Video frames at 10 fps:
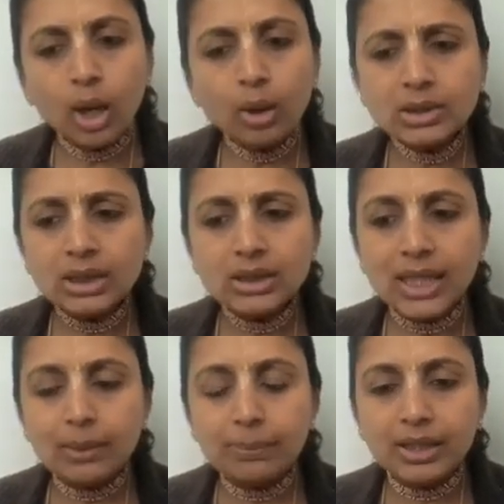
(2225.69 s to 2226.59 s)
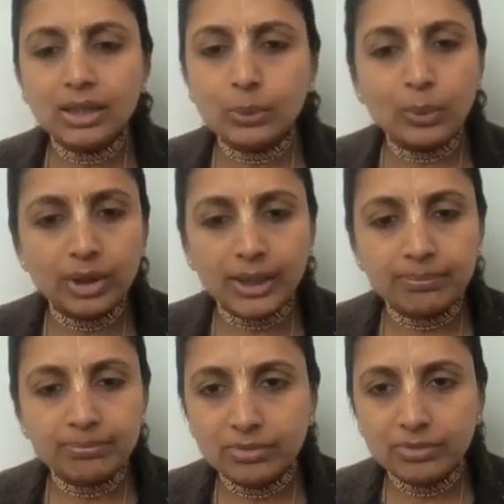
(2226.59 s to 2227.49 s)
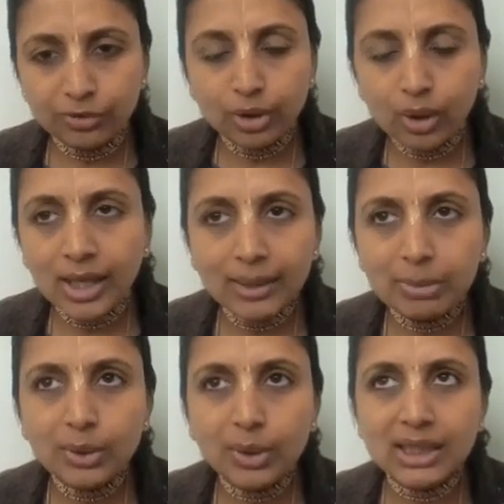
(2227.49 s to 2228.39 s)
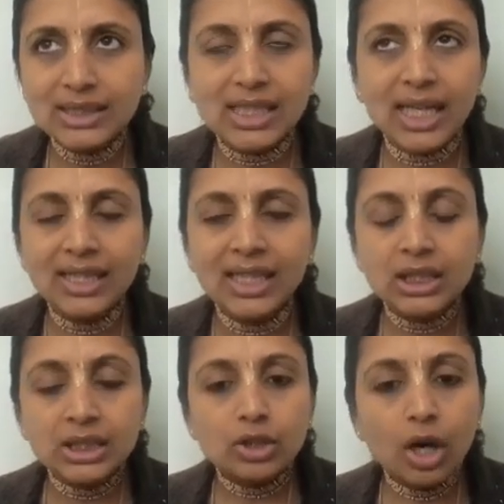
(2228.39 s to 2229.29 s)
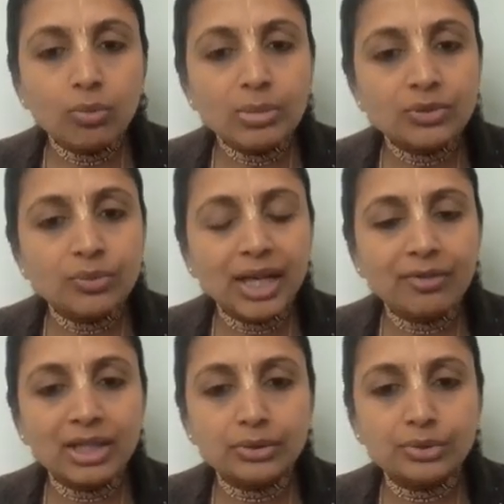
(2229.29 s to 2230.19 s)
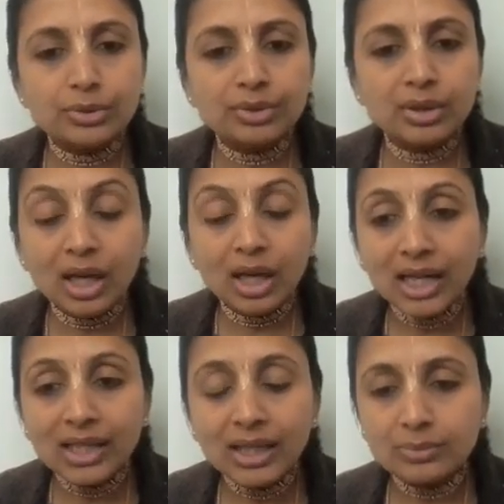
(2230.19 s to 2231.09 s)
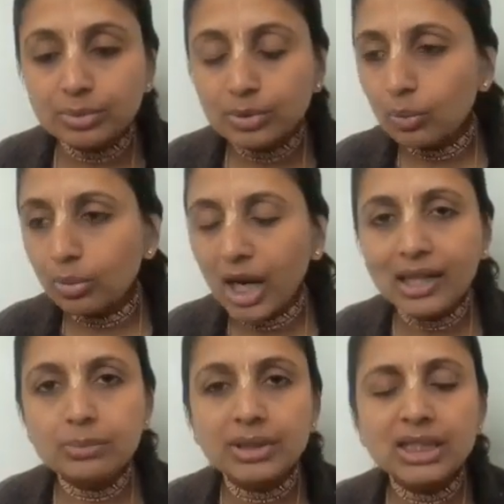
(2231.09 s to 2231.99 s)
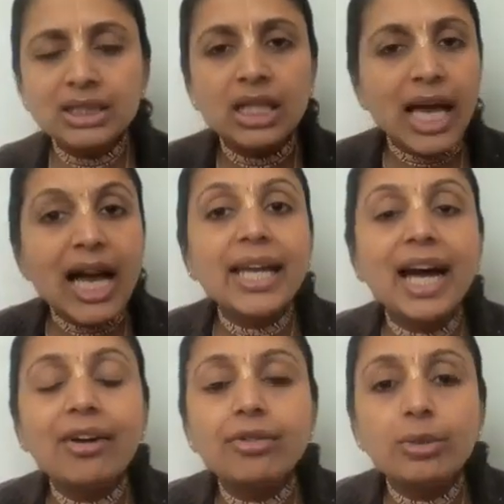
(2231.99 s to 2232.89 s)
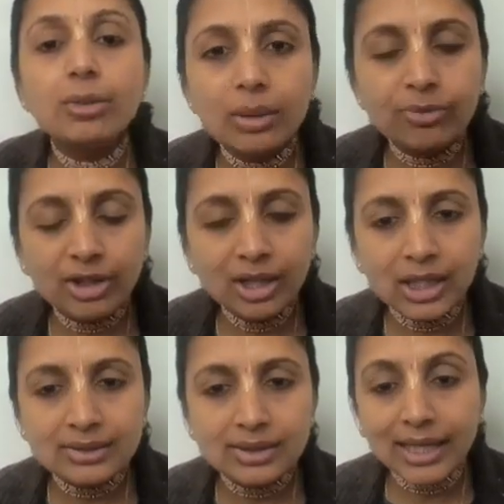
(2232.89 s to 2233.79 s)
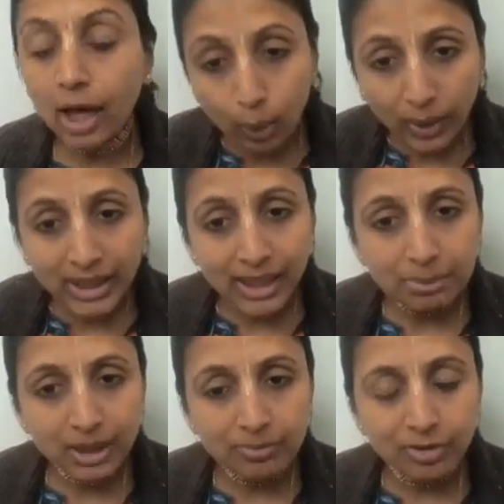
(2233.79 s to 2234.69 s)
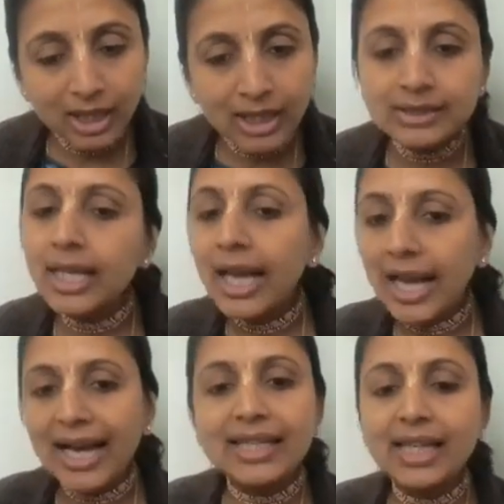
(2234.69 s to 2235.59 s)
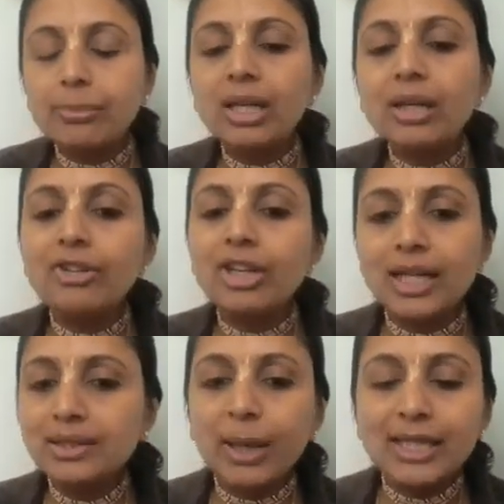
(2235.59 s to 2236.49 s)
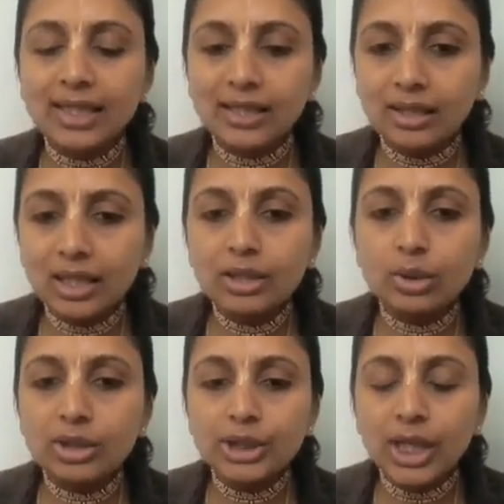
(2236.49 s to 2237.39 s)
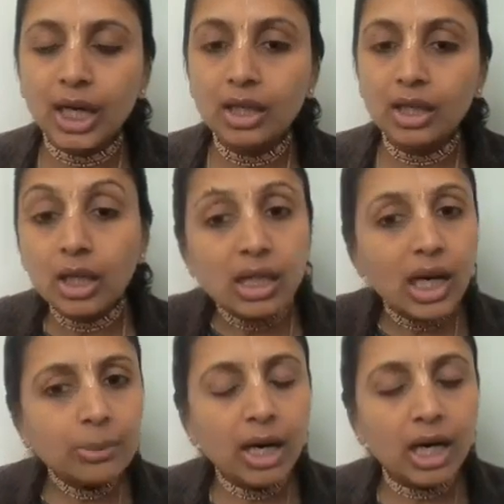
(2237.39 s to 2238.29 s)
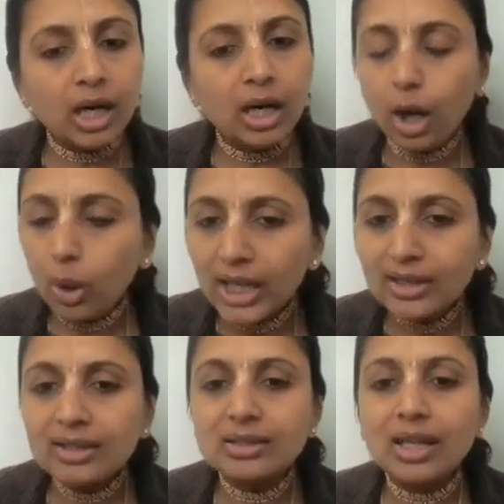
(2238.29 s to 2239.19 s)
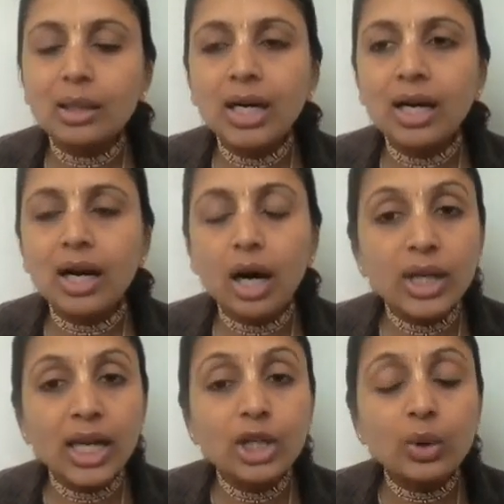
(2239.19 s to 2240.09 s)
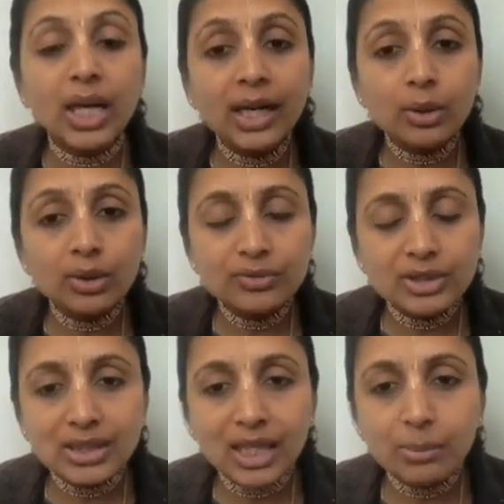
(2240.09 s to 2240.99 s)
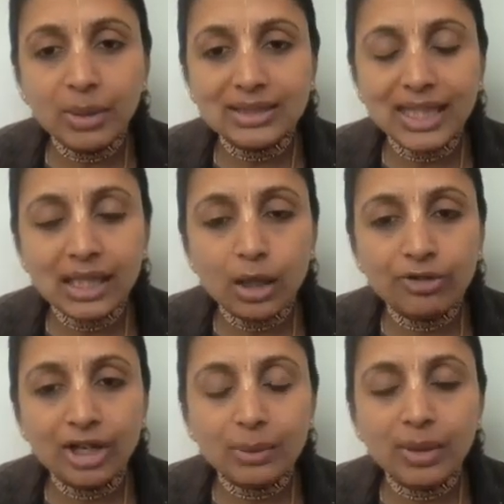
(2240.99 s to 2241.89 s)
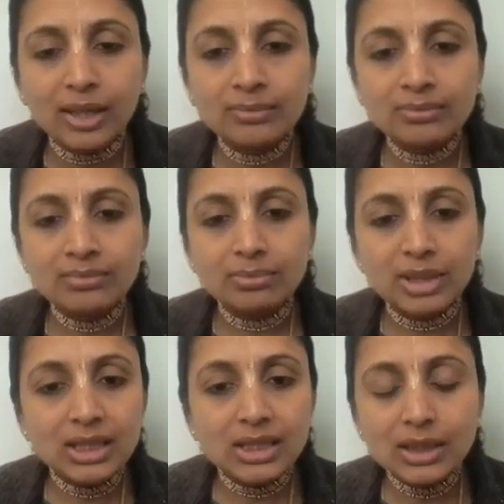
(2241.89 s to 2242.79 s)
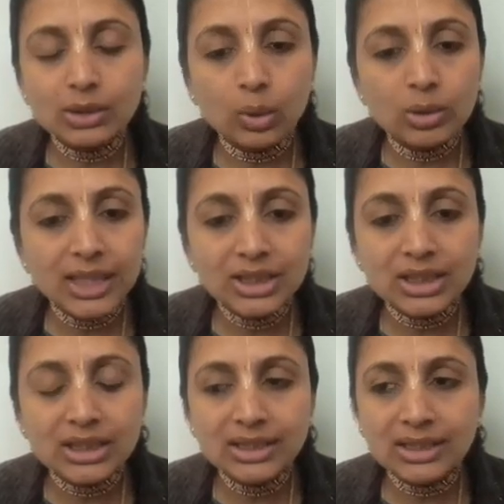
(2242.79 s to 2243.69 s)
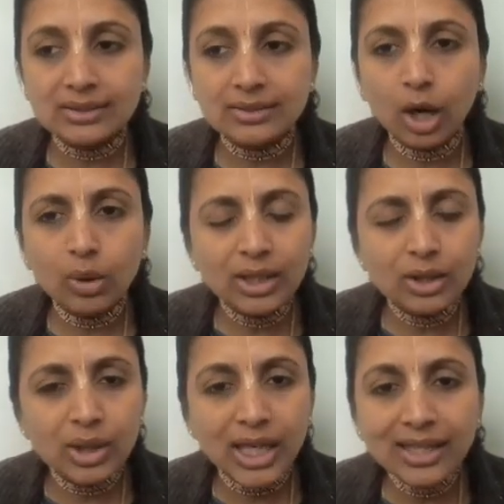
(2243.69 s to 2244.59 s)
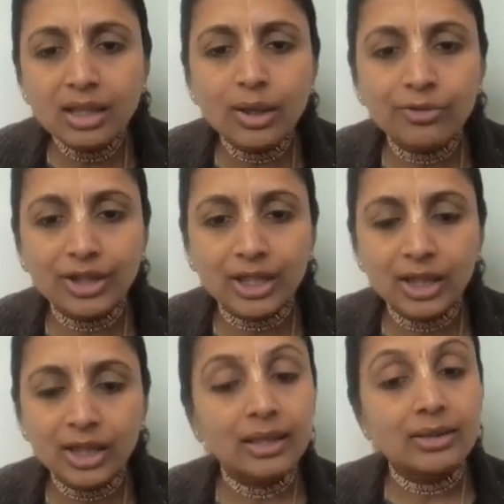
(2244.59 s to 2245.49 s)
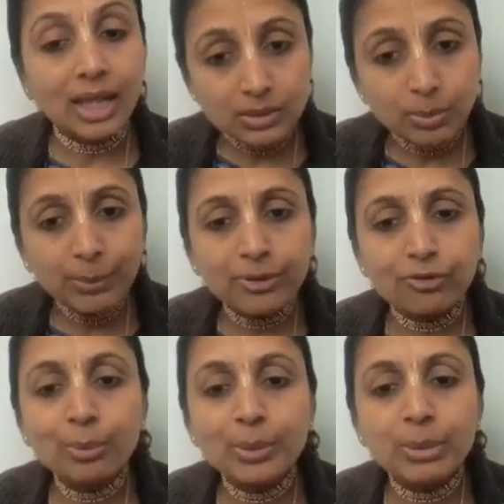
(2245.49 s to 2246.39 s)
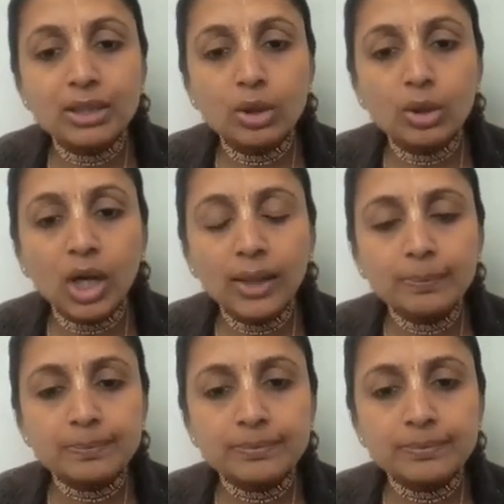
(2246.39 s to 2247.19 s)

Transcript: How is this helping a devotee? If you're all able to understand how much we have understood. Kala, so Kala means I have to become fearless. And how I can become fearless? I can become fearless by surrendering to Krishna. Karma, how can you get out of this karma, cycle of karma? Birth, death, old age, and disease. How can you get rid of it? That is by performing Bhakti Yoga.